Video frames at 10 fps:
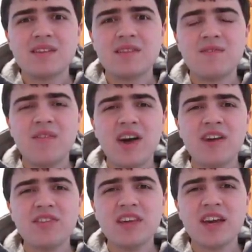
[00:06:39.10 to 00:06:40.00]
The
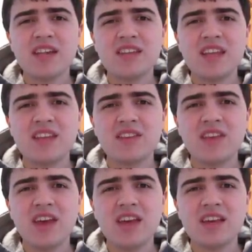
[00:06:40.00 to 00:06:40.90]
final thing I didn't
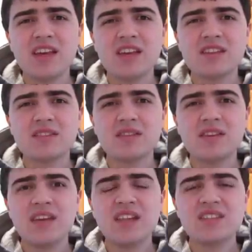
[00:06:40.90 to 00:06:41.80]
like is,
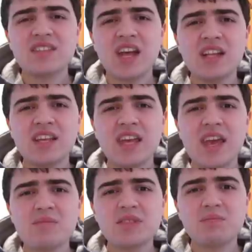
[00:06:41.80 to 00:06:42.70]
in Sonic
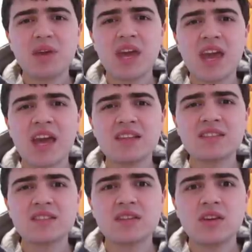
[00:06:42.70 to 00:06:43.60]
games
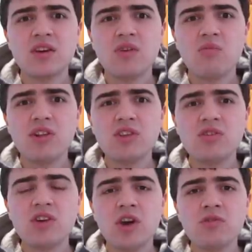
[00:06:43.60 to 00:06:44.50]
past, when
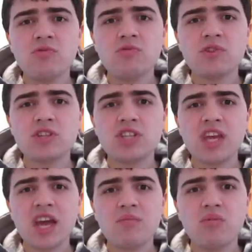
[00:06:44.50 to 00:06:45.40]
you go through the
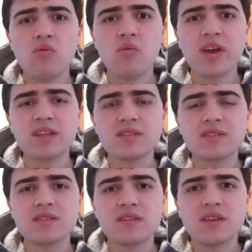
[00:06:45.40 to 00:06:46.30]

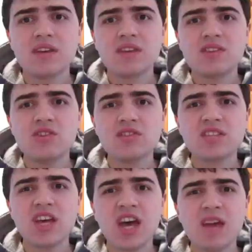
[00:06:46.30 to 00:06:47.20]
checkpoints, your
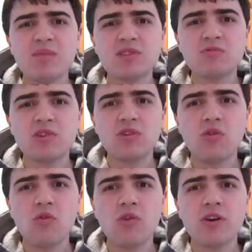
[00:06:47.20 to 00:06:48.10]
time is
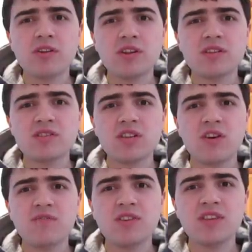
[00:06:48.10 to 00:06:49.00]
recorded. So
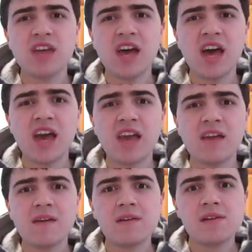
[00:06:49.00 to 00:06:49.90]
if you
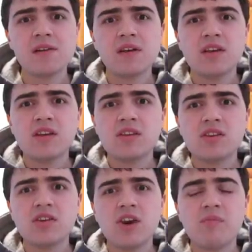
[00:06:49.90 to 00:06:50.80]
die,
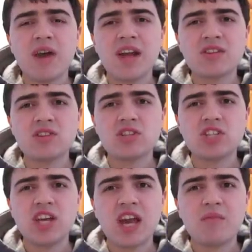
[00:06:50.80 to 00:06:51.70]
you go back to the
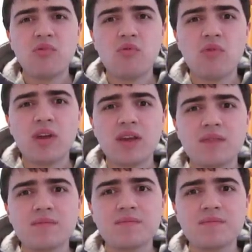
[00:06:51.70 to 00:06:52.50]
checkpoint,